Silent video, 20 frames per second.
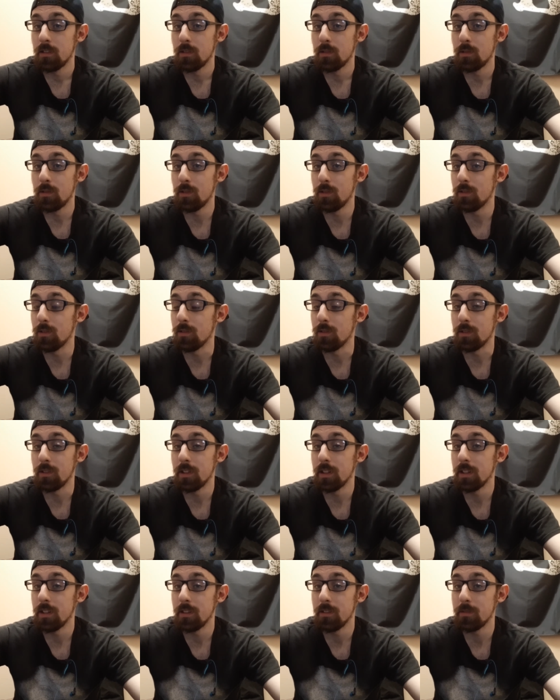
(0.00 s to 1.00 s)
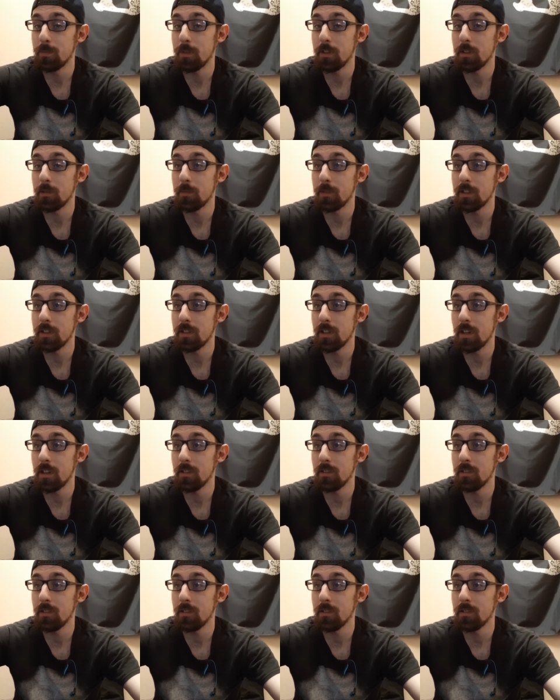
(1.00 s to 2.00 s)
Whew, it's part of my
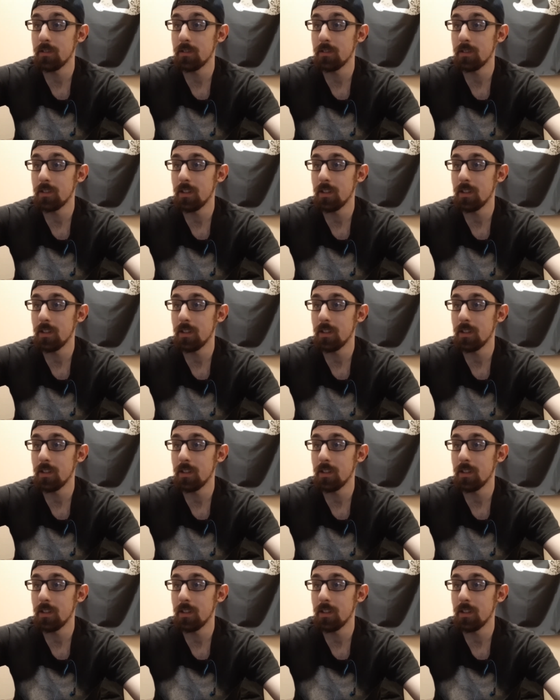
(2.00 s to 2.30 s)
childhood.